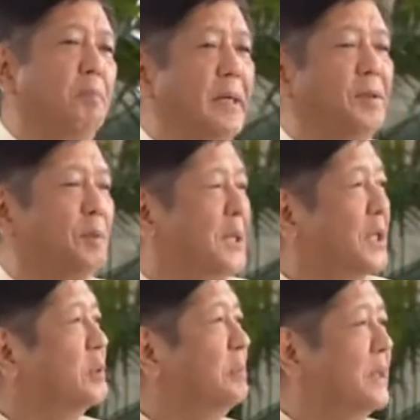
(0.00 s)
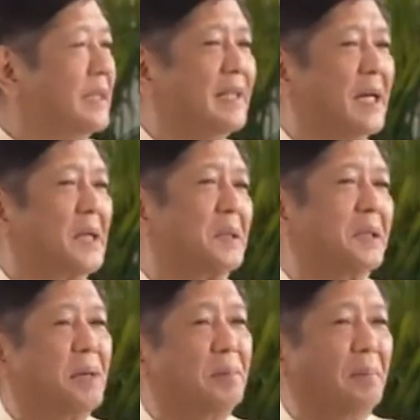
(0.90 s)
but it will not
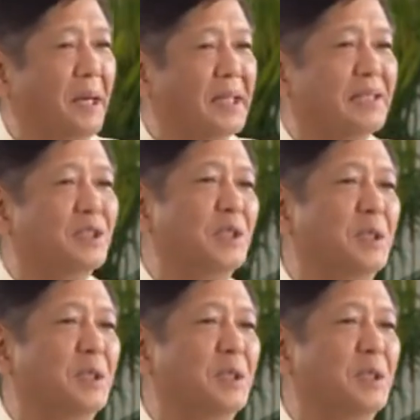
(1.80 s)
be complete